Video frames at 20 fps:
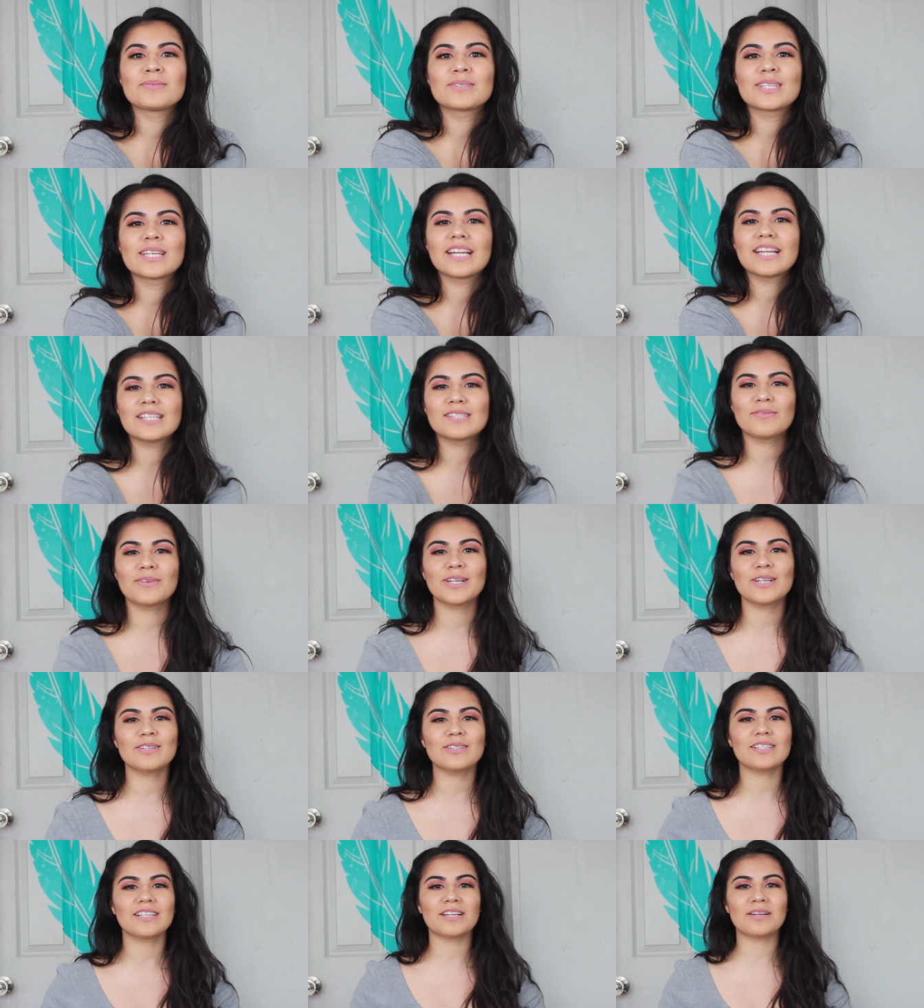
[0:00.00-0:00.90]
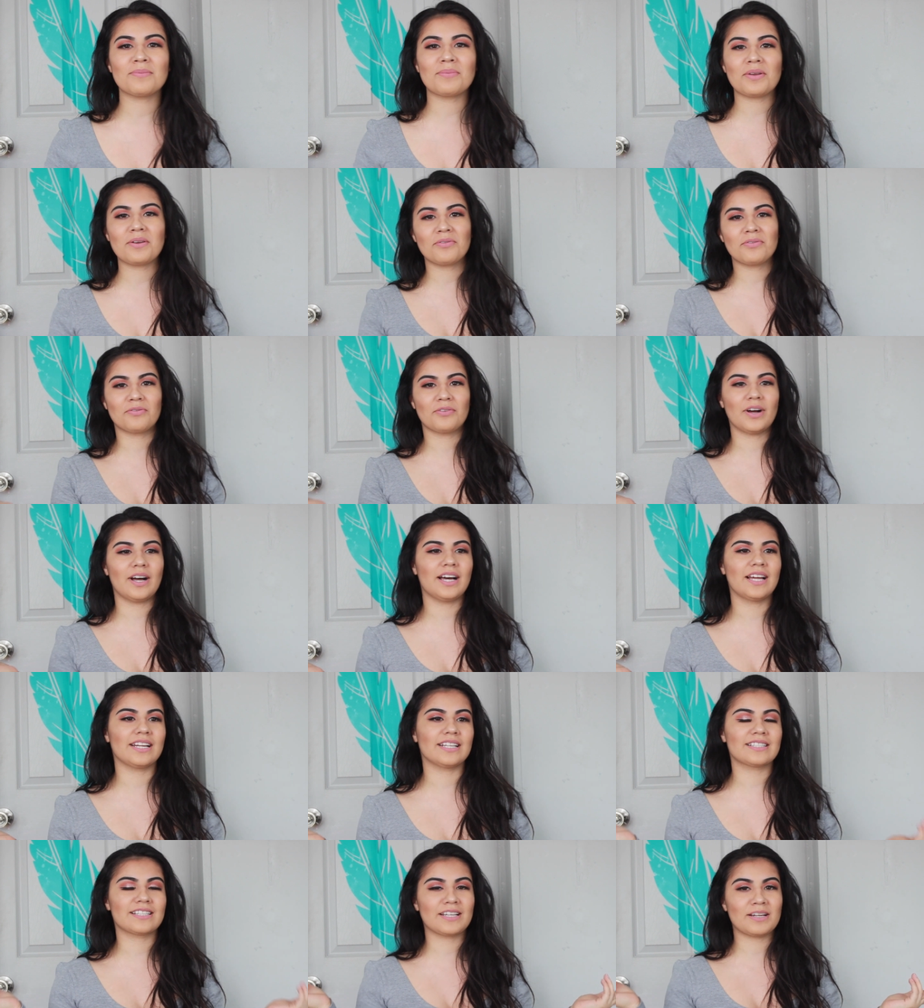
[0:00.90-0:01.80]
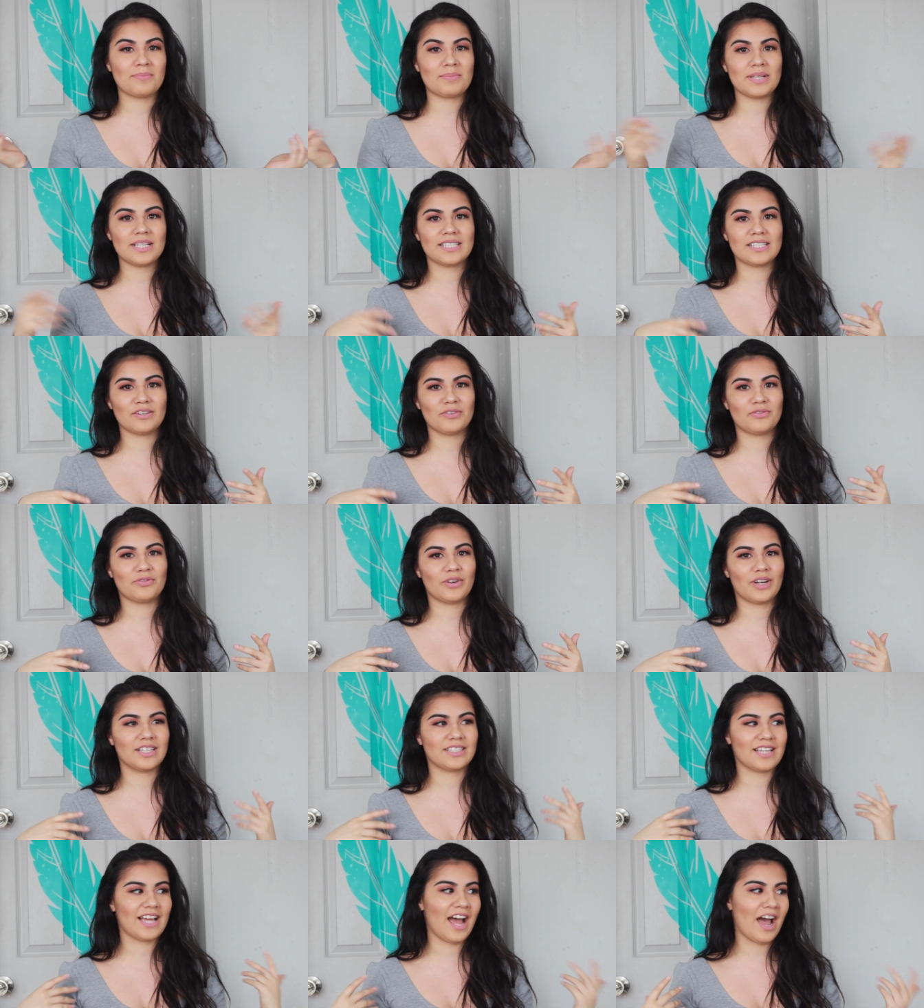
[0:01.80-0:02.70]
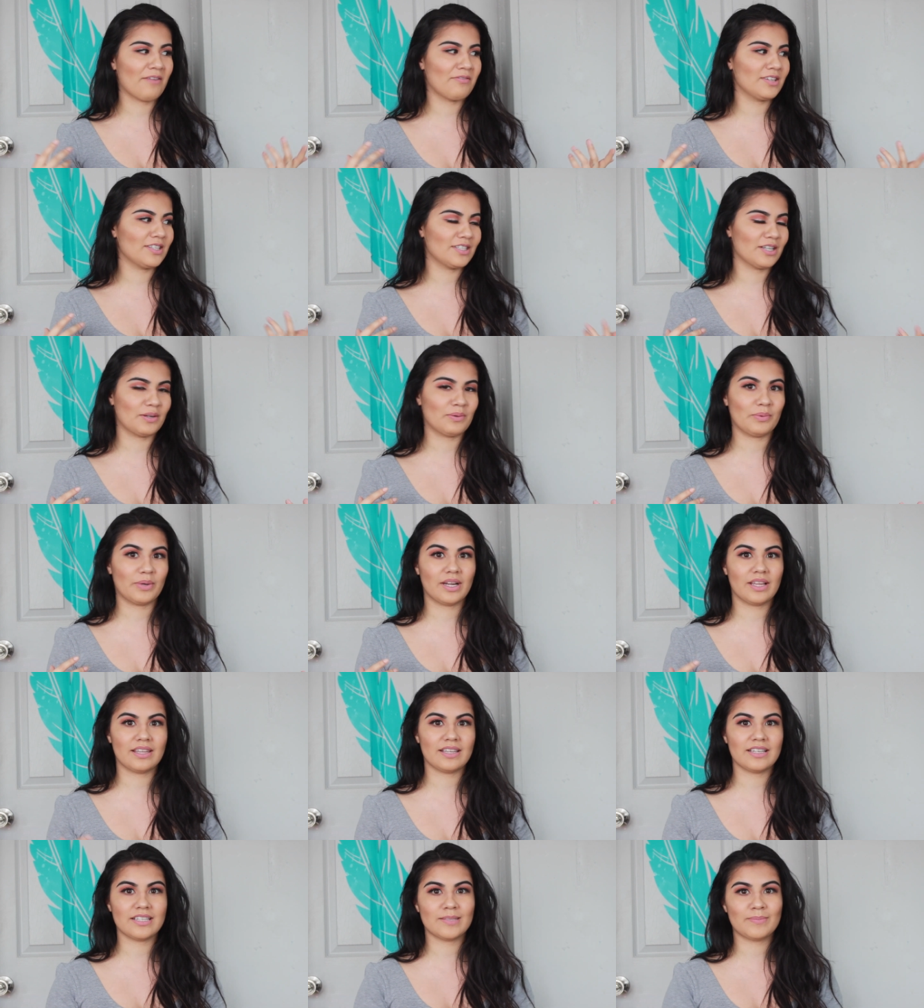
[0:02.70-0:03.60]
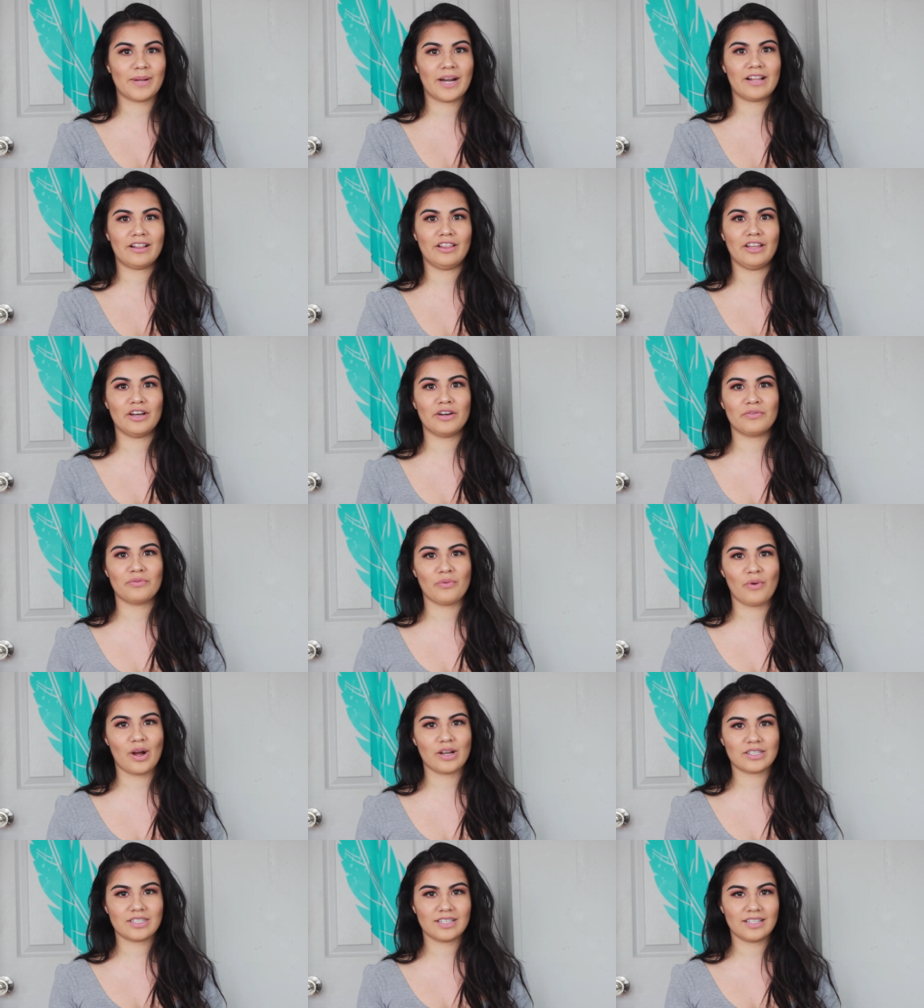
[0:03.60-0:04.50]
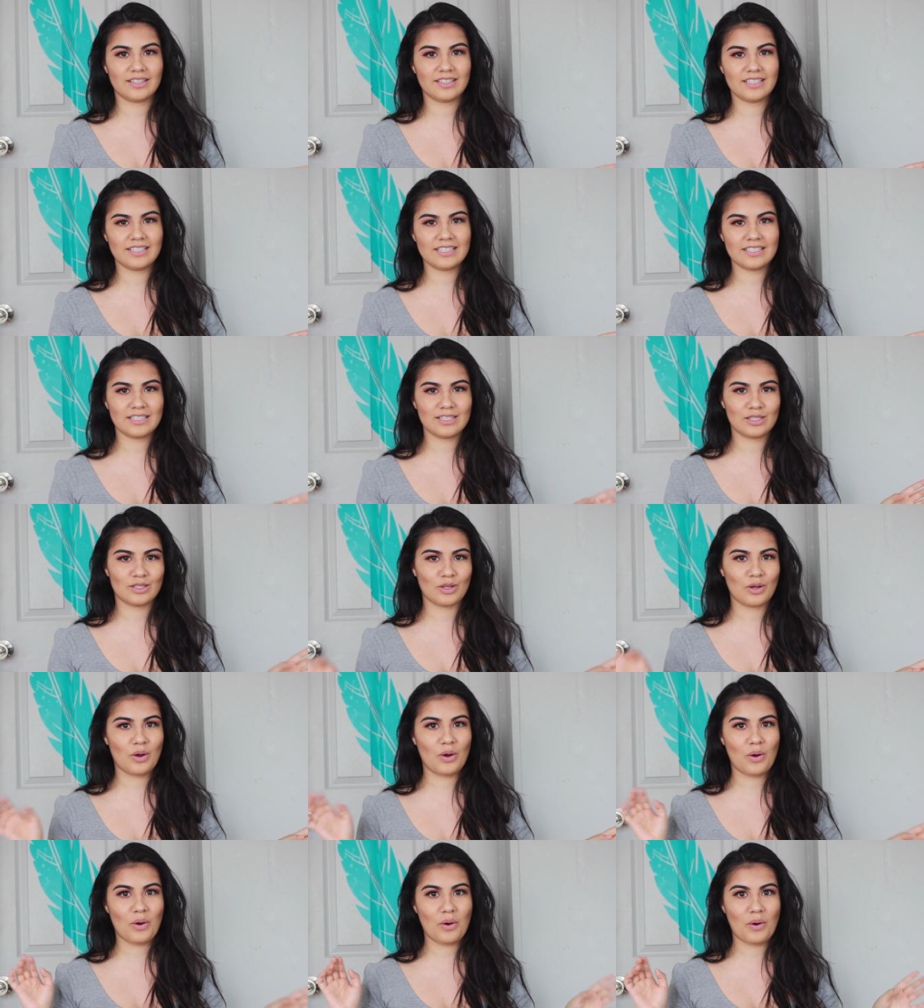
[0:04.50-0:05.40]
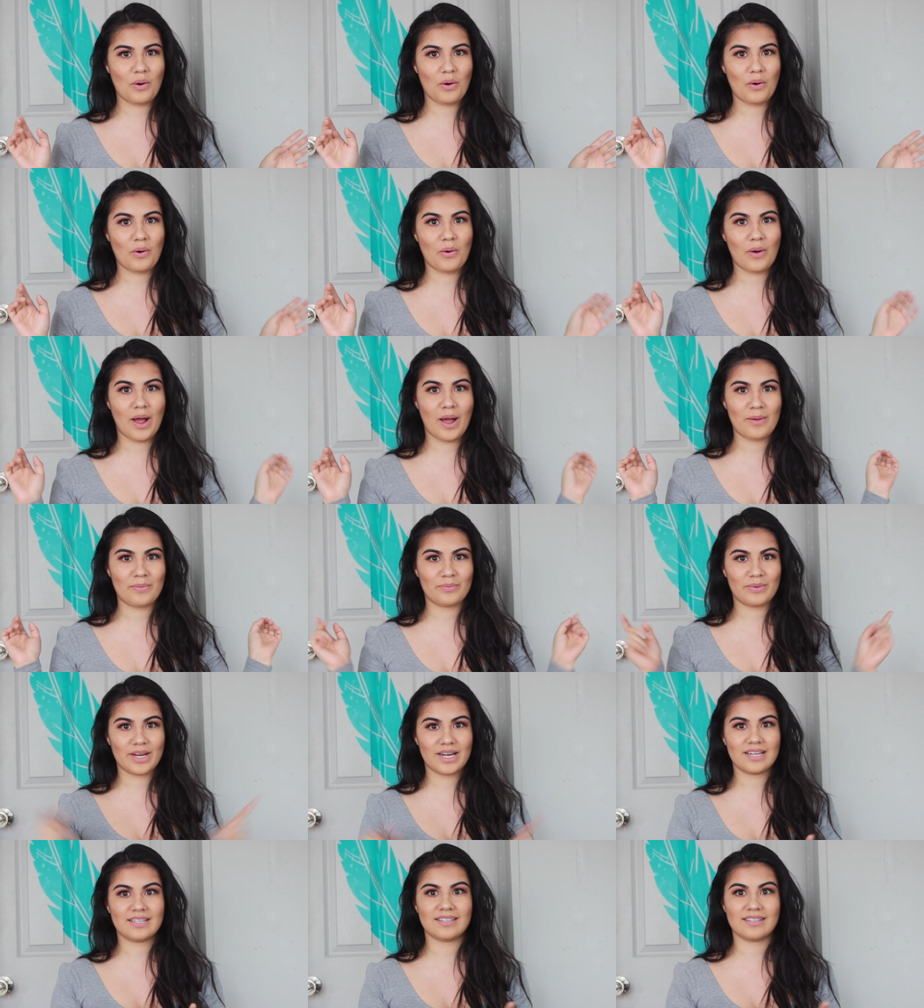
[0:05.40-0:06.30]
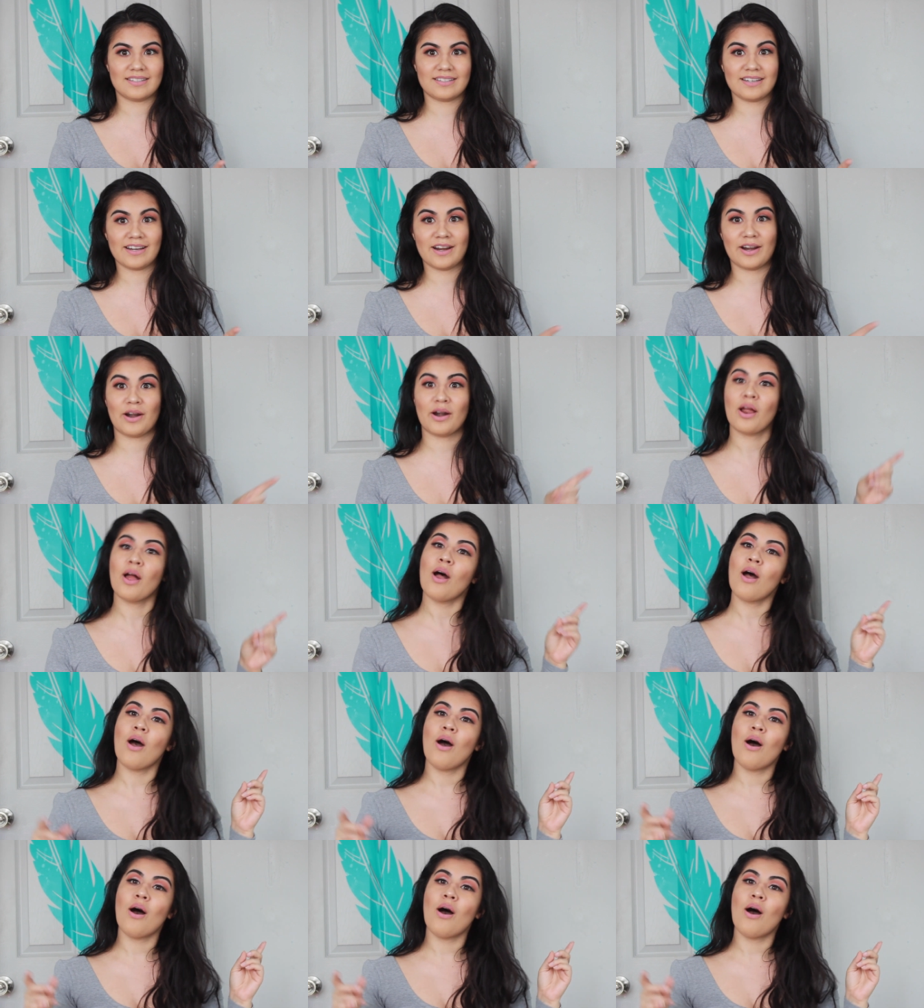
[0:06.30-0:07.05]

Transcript: Today's video is gonna be fun. It's gonna be different. I haven't done one of these, but I love watching these, so I'm ready to share